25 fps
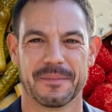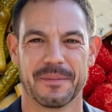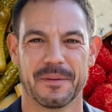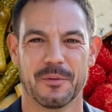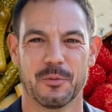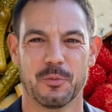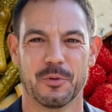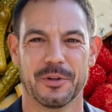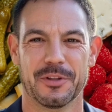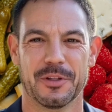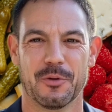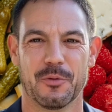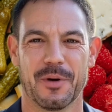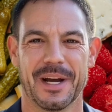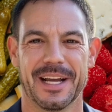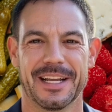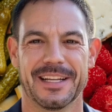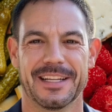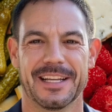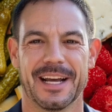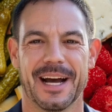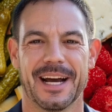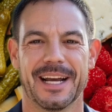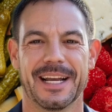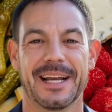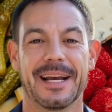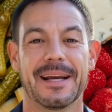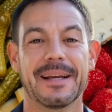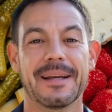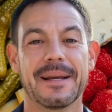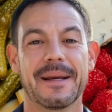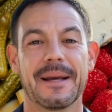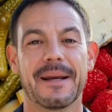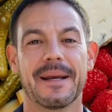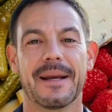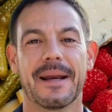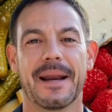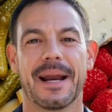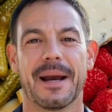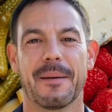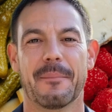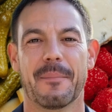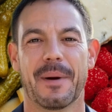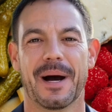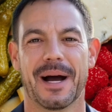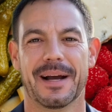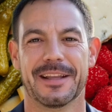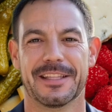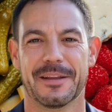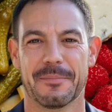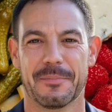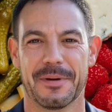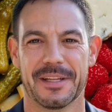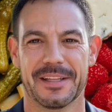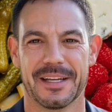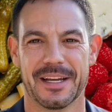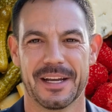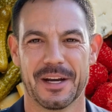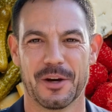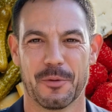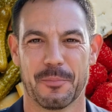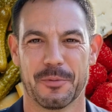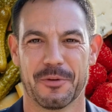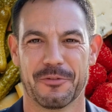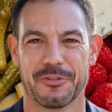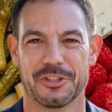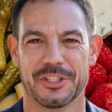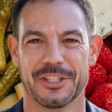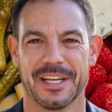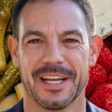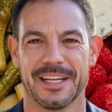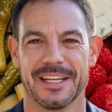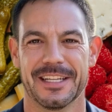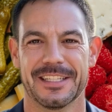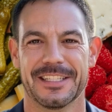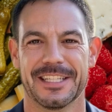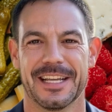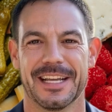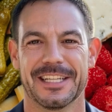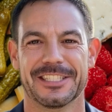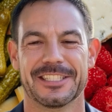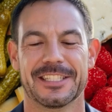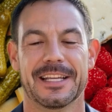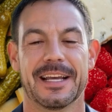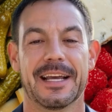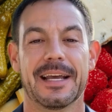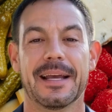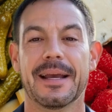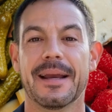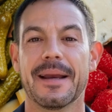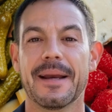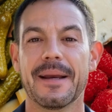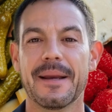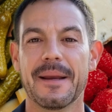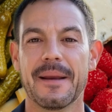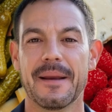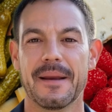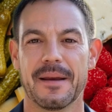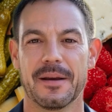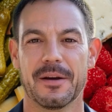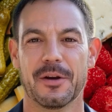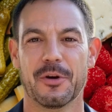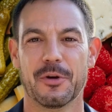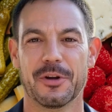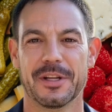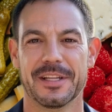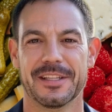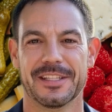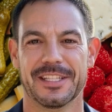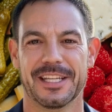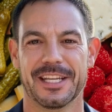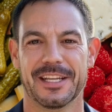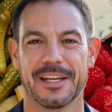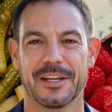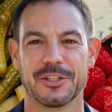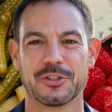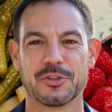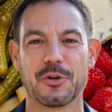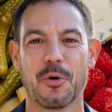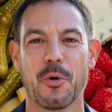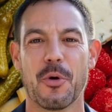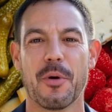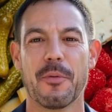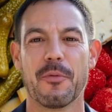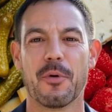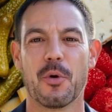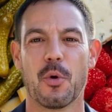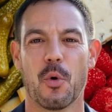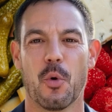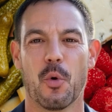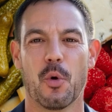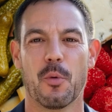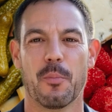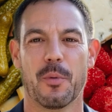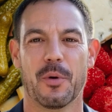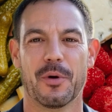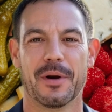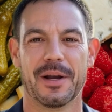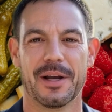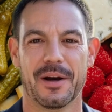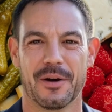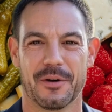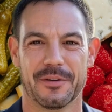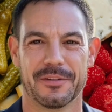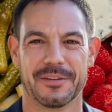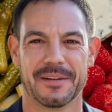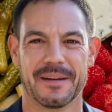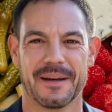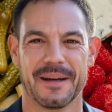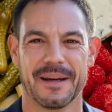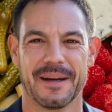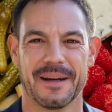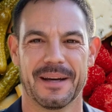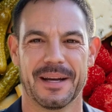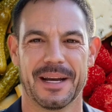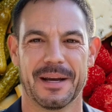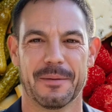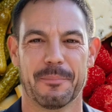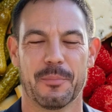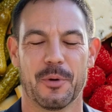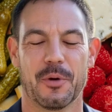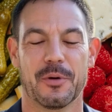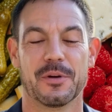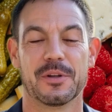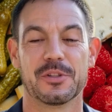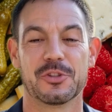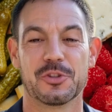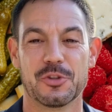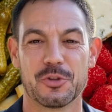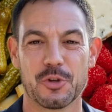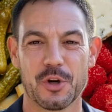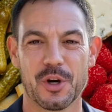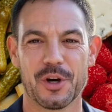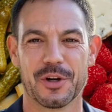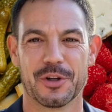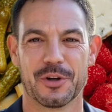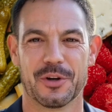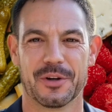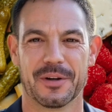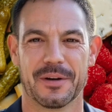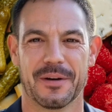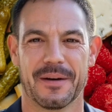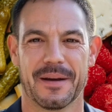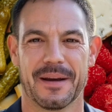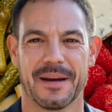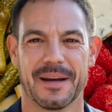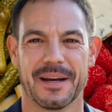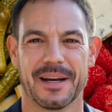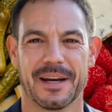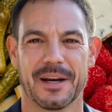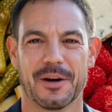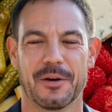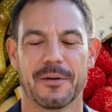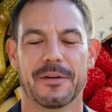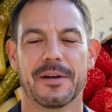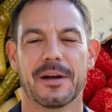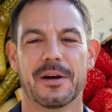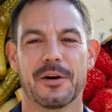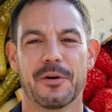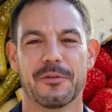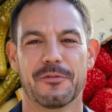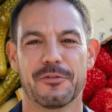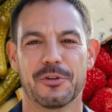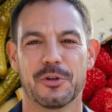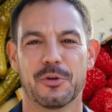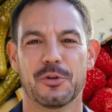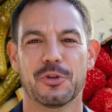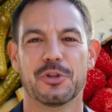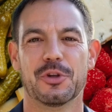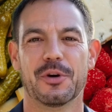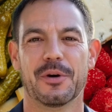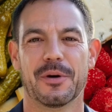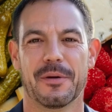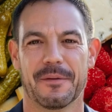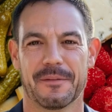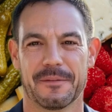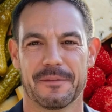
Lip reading: With the right diet, and possibly the help of genetic testing, you can take control of your hormone health and build a stronger, healthier future.